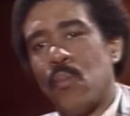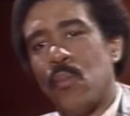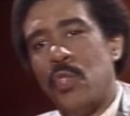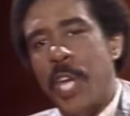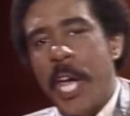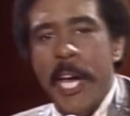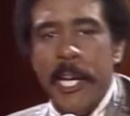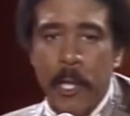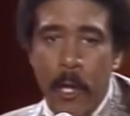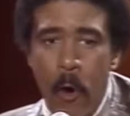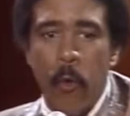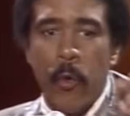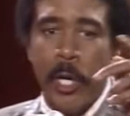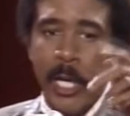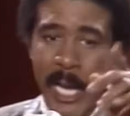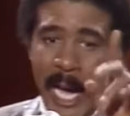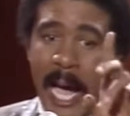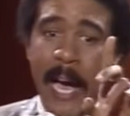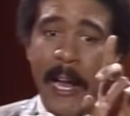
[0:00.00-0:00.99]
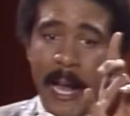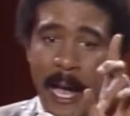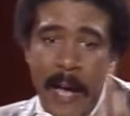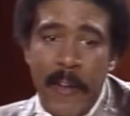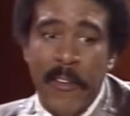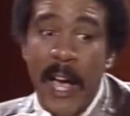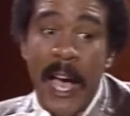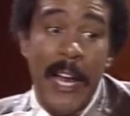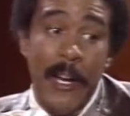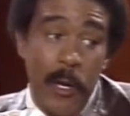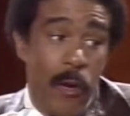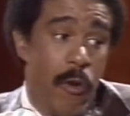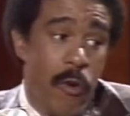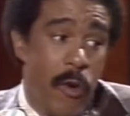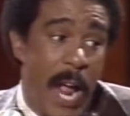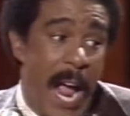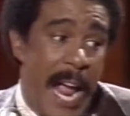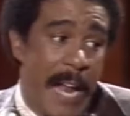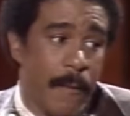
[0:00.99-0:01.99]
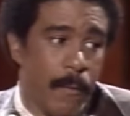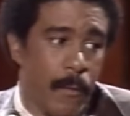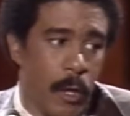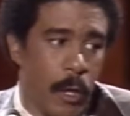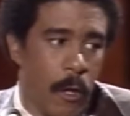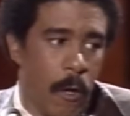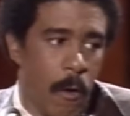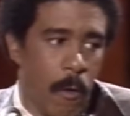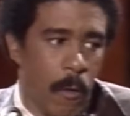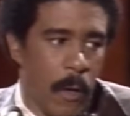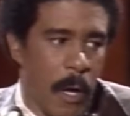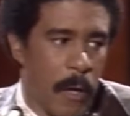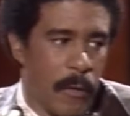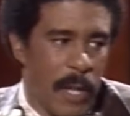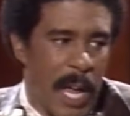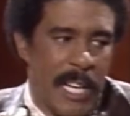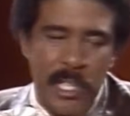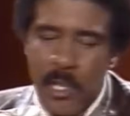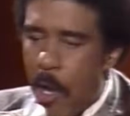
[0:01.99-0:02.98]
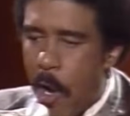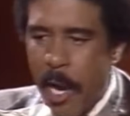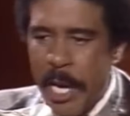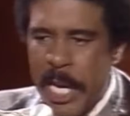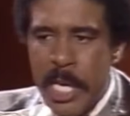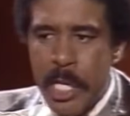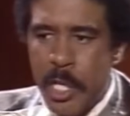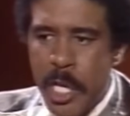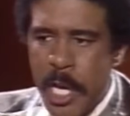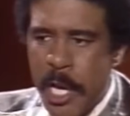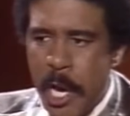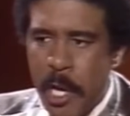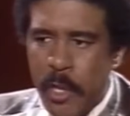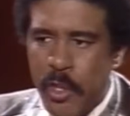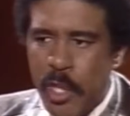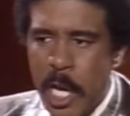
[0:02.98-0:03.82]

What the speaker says: She had to go to the outhouse. I knew that, you know, because I saw her eat dinner.